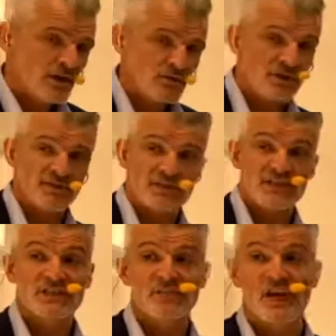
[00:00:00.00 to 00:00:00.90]
We have
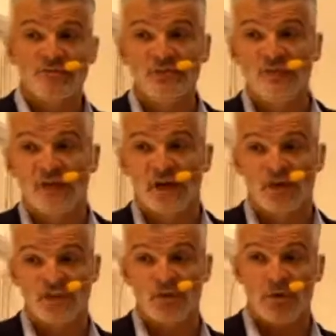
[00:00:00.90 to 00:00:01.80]
exceptionally
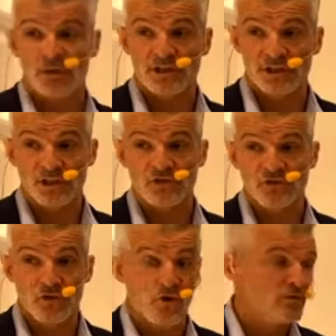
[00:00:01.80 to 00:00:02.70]
high quality
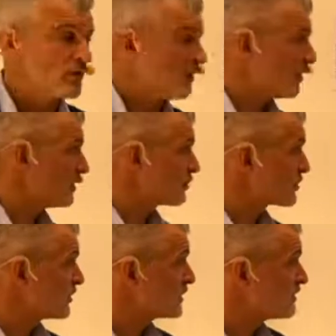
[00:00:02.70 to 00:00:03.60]
control on the
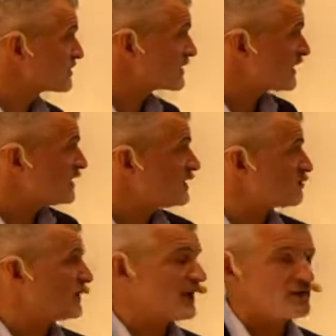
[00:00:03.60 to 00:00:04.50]
products that
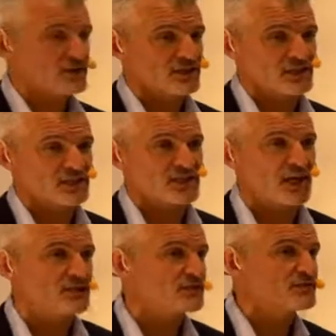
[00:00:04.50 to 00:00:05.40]
each batch is
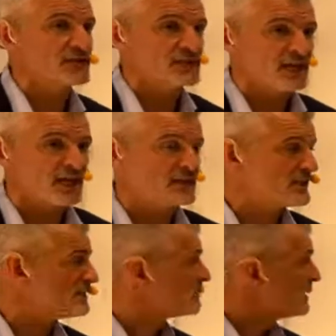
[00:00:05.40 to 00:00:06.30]
extensively
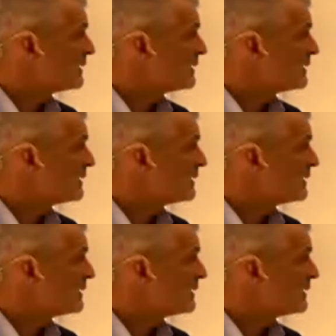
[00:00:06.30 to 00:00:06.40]
tested